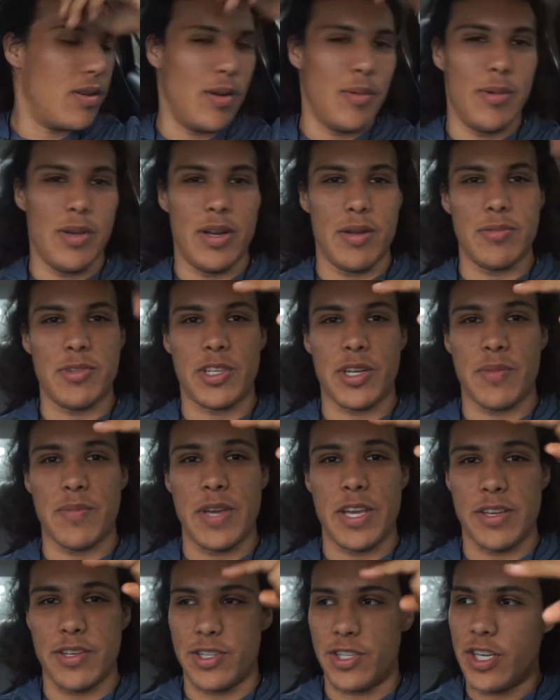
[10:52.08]
I'm just going to
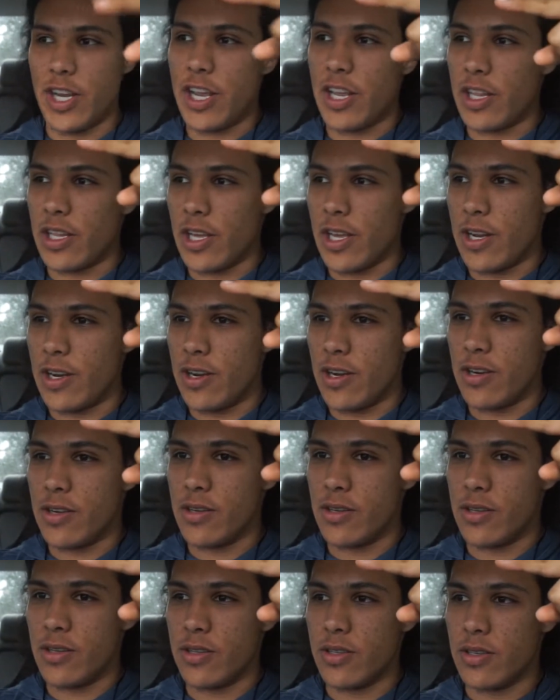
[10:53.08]
make a shake later
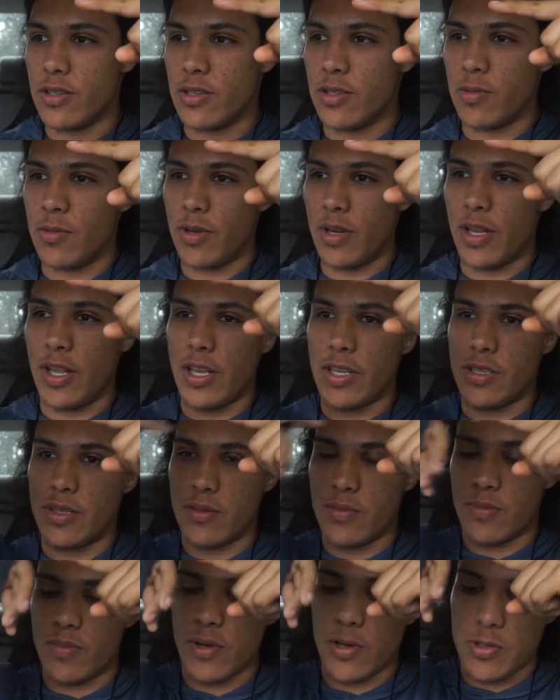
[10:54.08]
so we can get
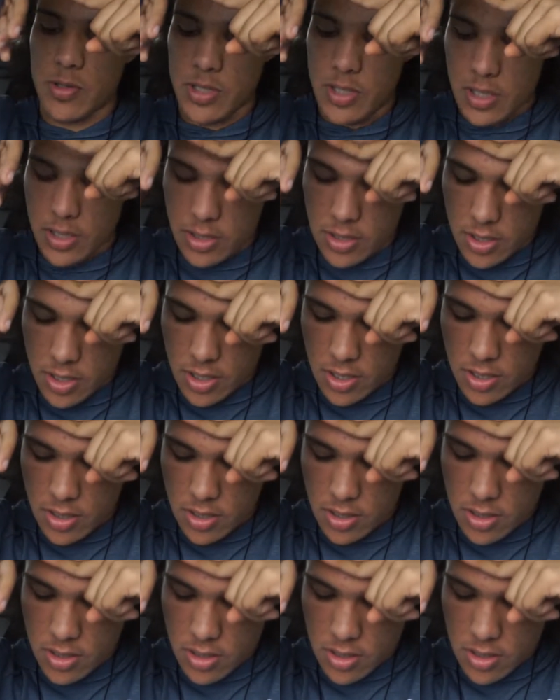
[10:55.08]
some protein in there.